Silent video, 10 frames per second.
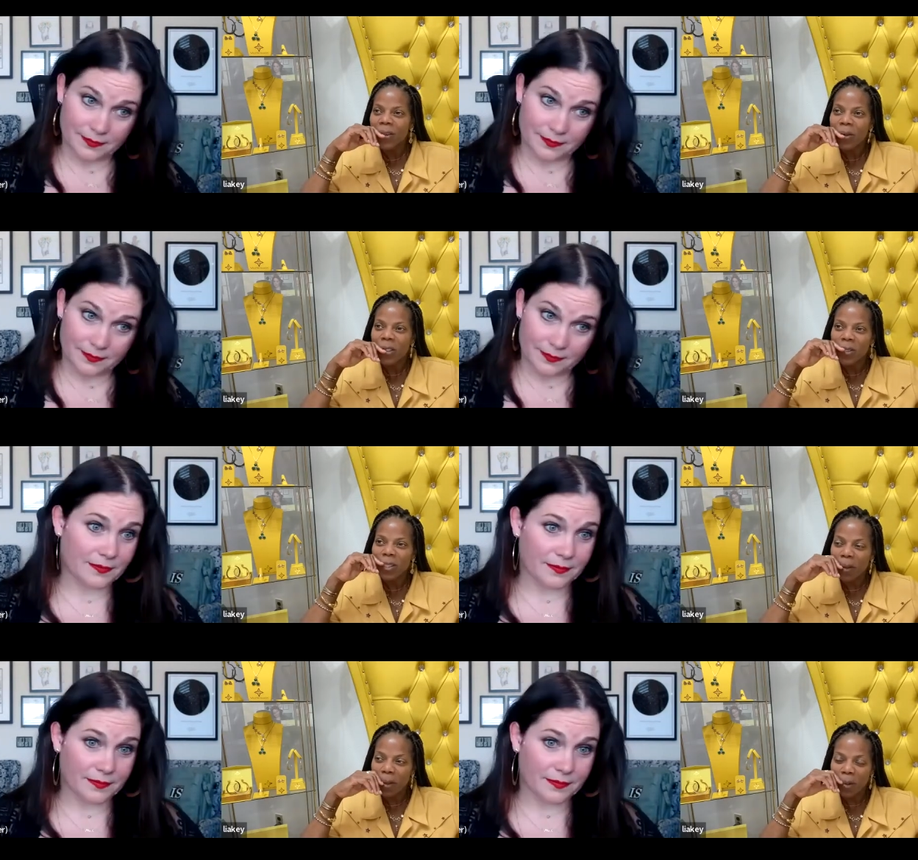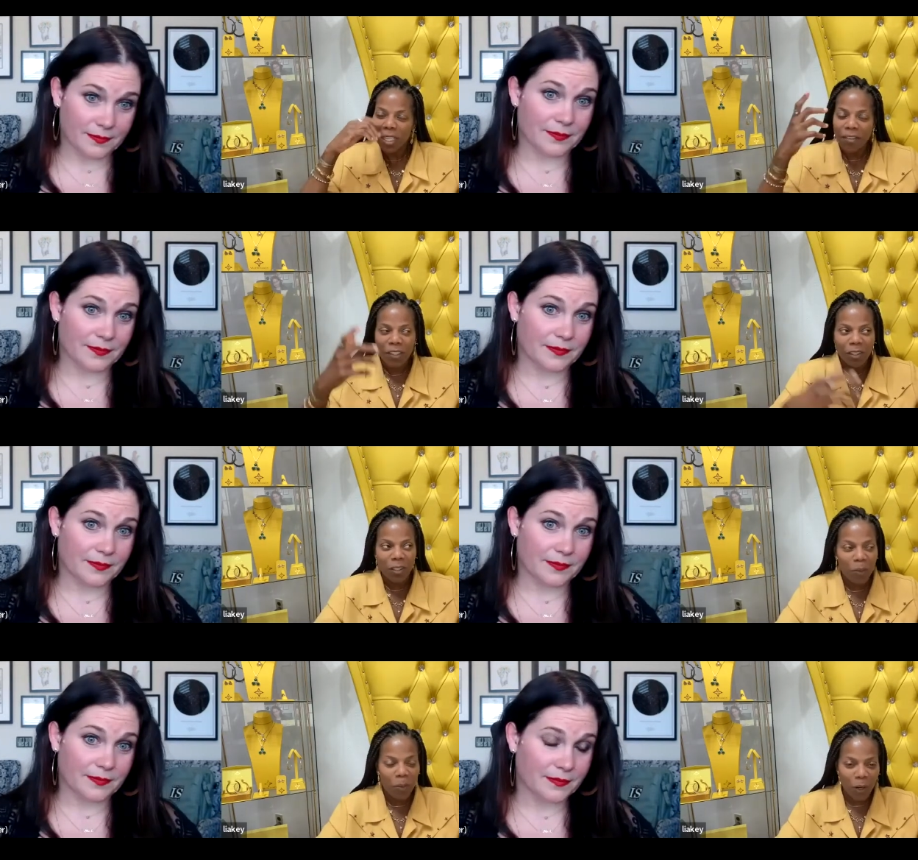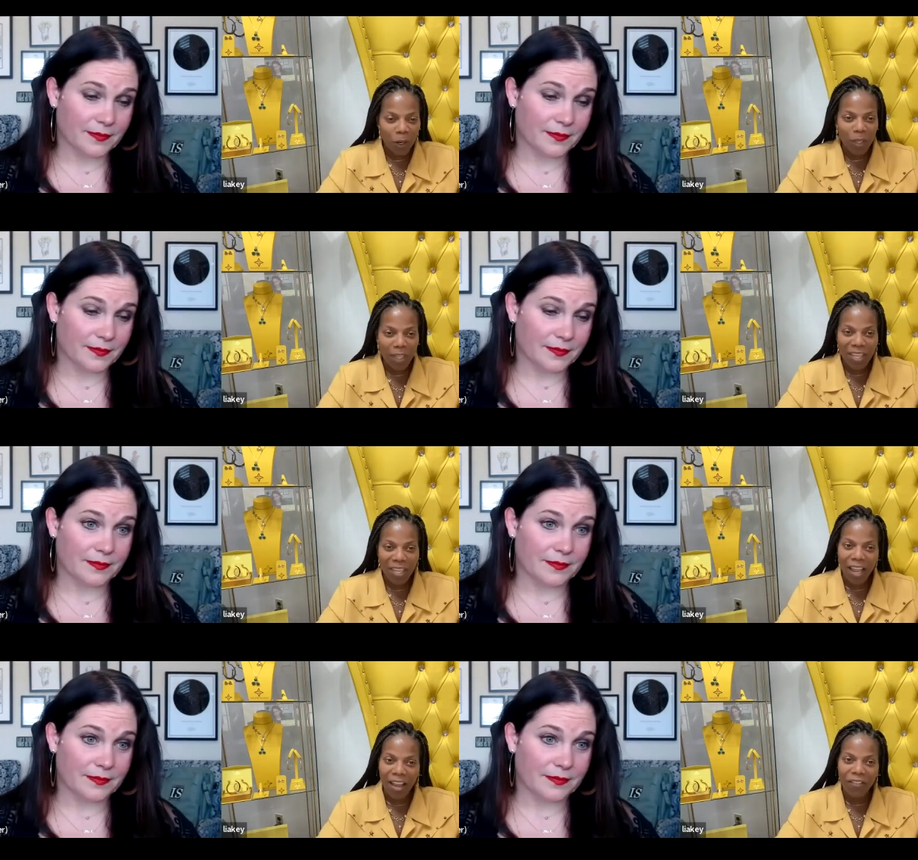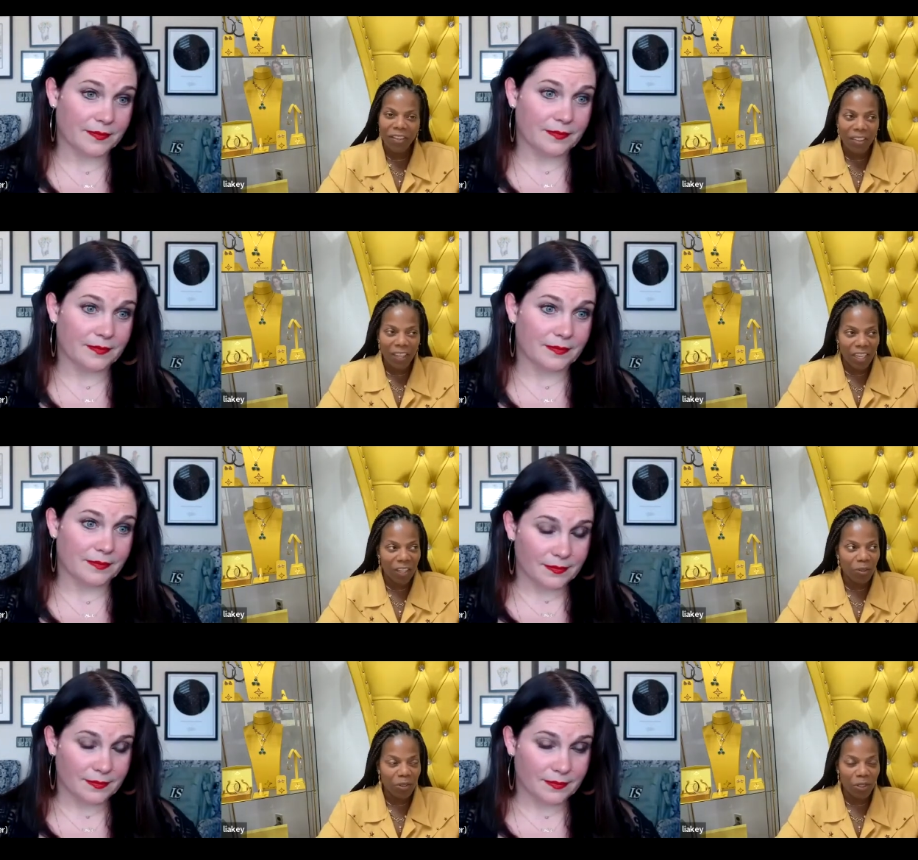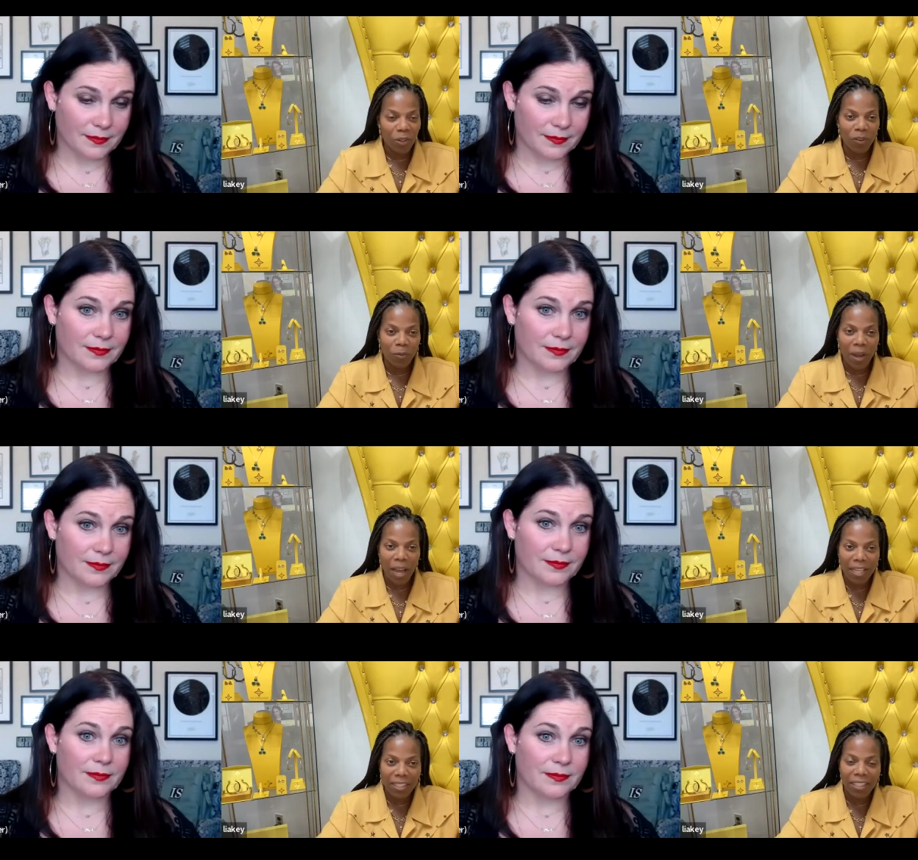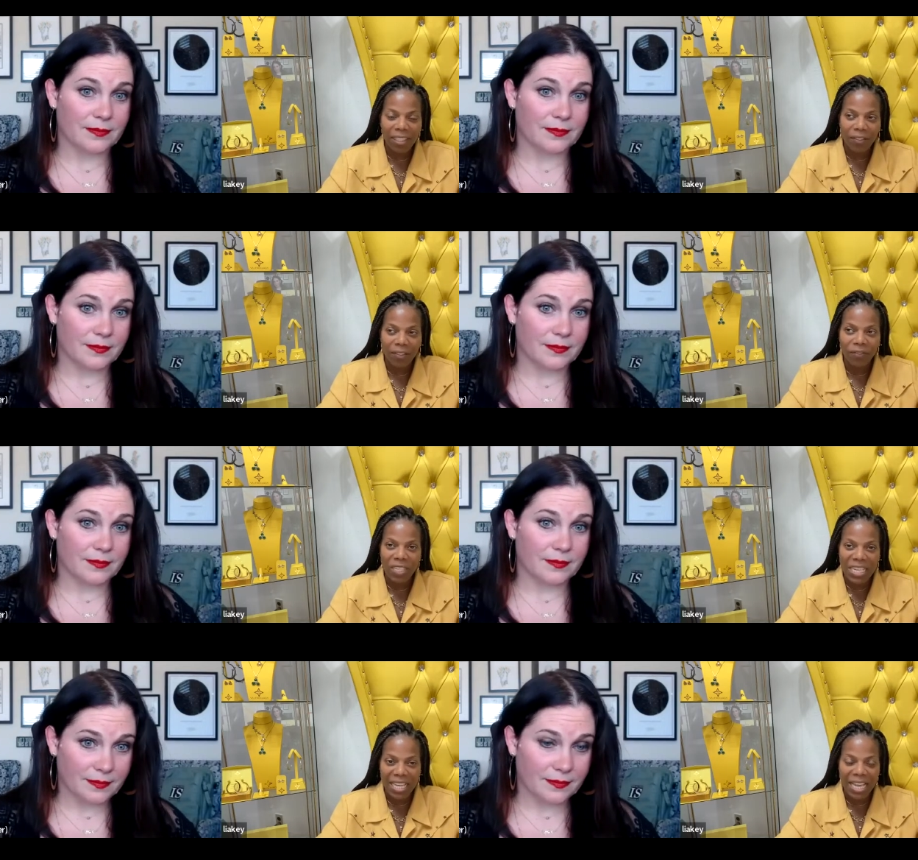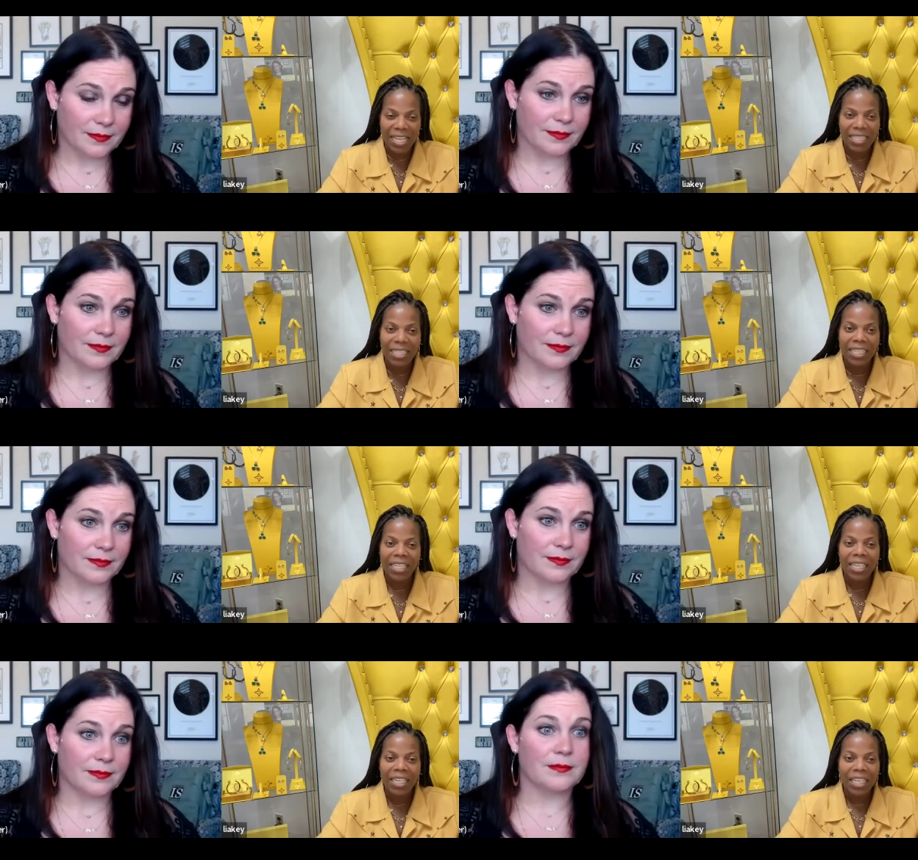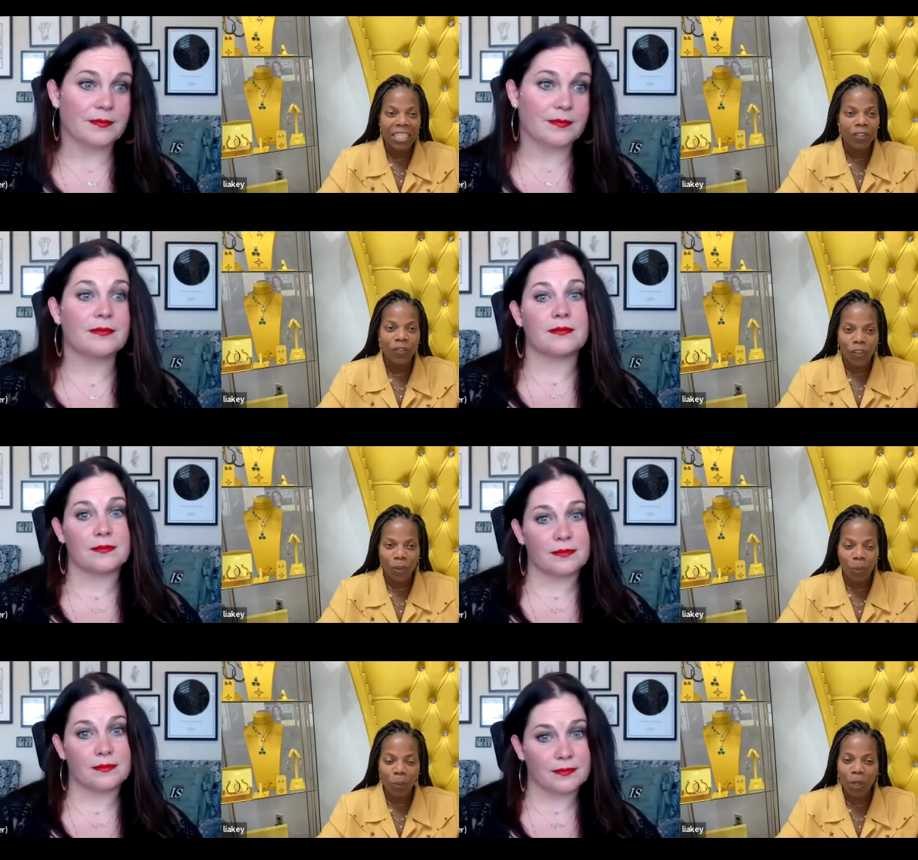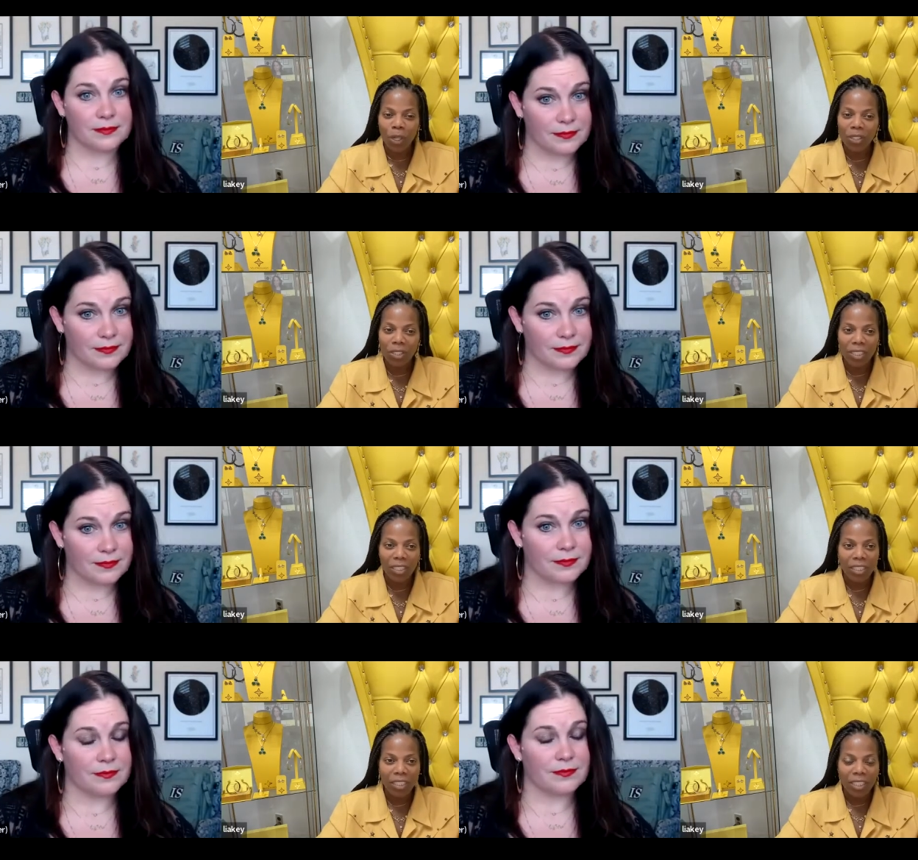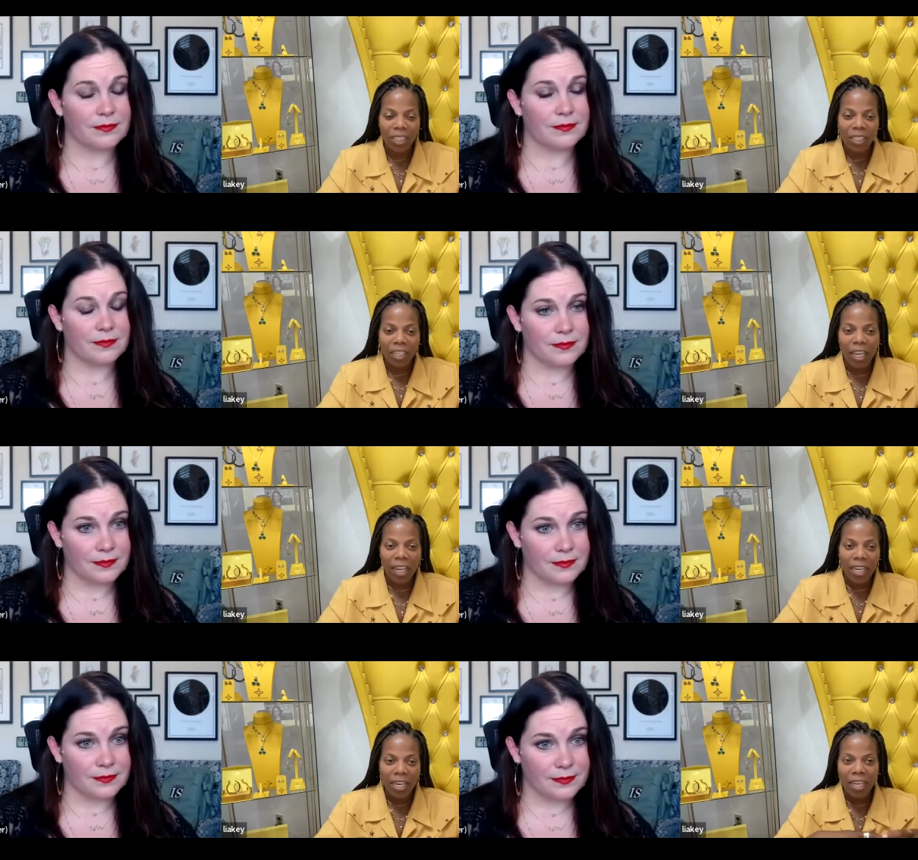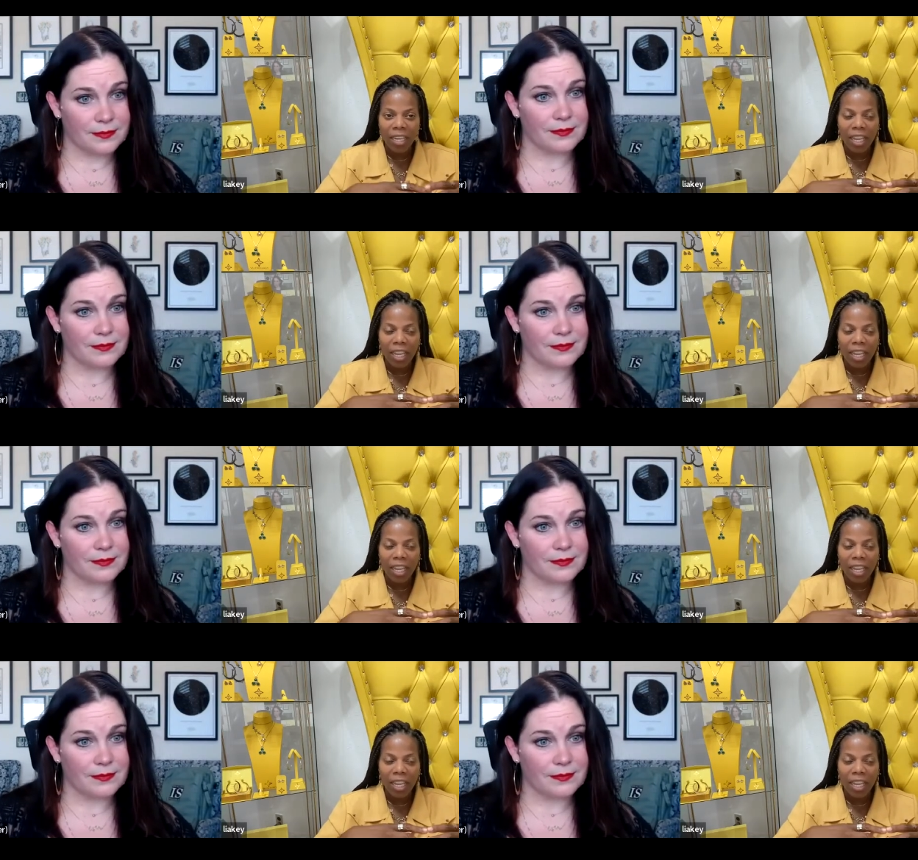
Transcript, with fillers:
Speaker 1: when you say, What am I giving to the world? I think everything you do of positiveness is for the world. And